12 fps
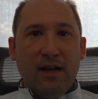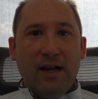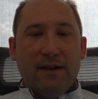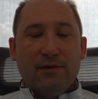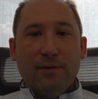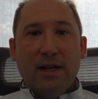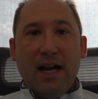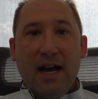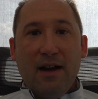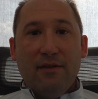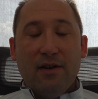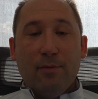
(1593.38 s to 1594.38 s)
After we
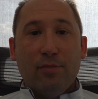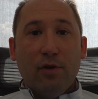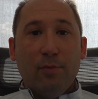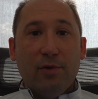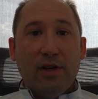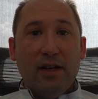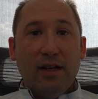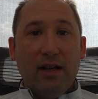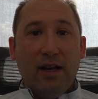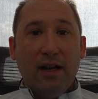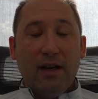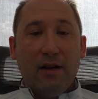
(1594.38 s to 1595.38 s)
have an appropriate
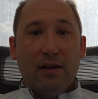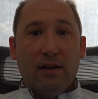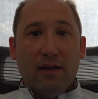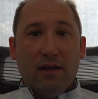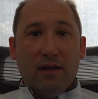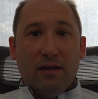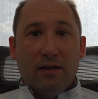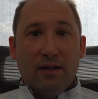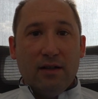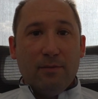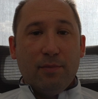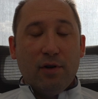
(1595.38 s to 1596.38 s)
and
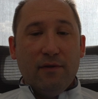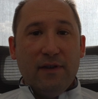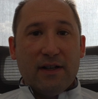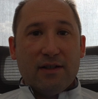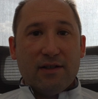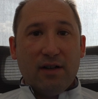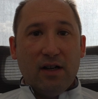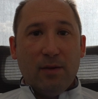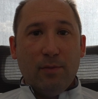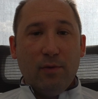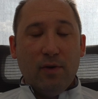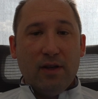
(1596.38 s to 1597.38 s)
perfect
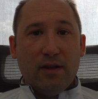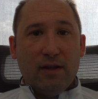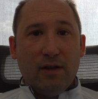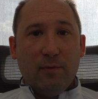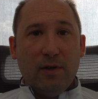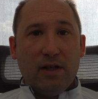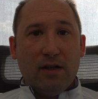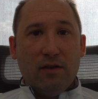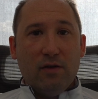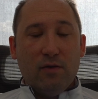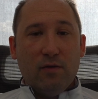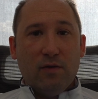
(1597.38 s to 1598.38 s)
starting point, then we can
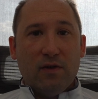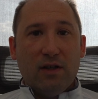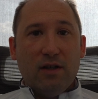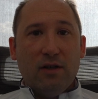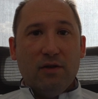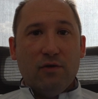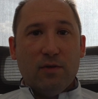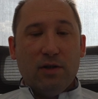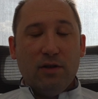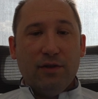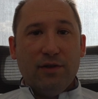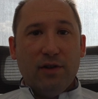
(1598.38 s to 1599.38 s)
use a
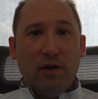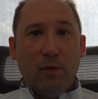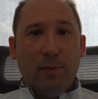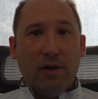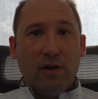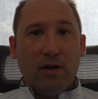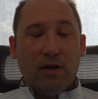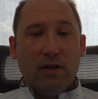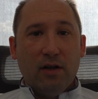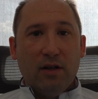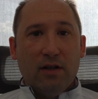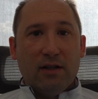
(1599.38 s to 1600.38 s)
drill to open our
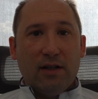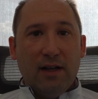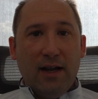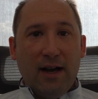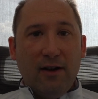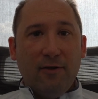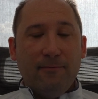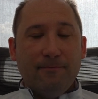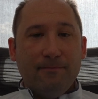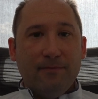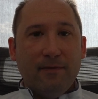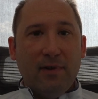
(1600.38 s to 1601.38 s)
canal
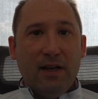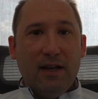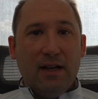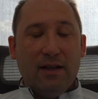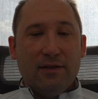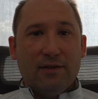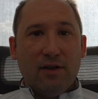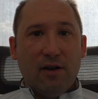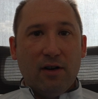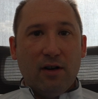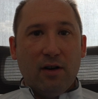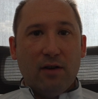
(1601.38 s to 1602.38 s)
and
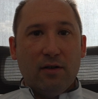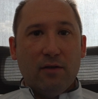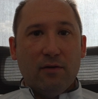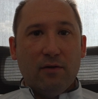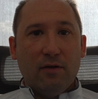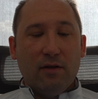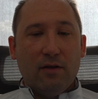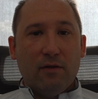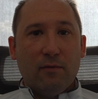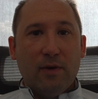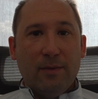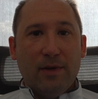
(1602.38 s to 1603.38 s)
start our
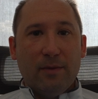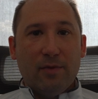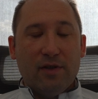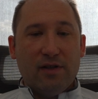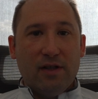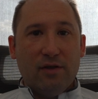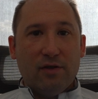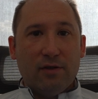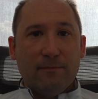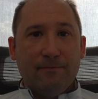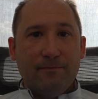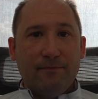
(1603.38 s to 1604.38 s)
reaming procedure.